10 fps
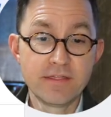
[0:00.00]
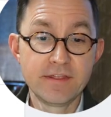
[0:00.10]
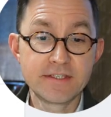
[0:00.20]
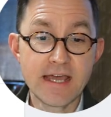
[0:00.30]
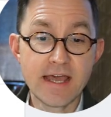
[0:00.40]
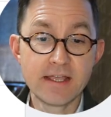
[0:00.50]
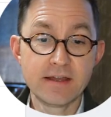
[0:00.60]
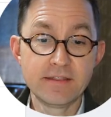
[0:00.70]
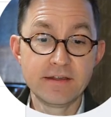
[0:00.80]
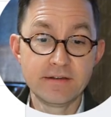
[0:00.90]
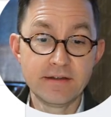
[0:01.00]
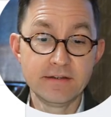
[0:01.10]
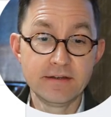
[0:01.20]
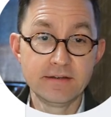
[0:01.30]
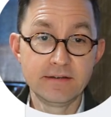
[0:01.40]
The tag, the
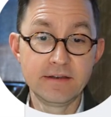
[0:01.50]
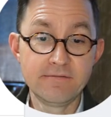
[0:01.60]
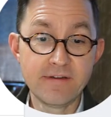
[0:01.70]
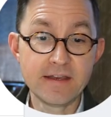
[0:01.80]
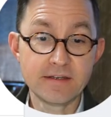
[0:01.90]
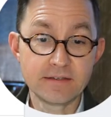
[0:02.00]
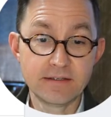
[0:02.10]
uh, an event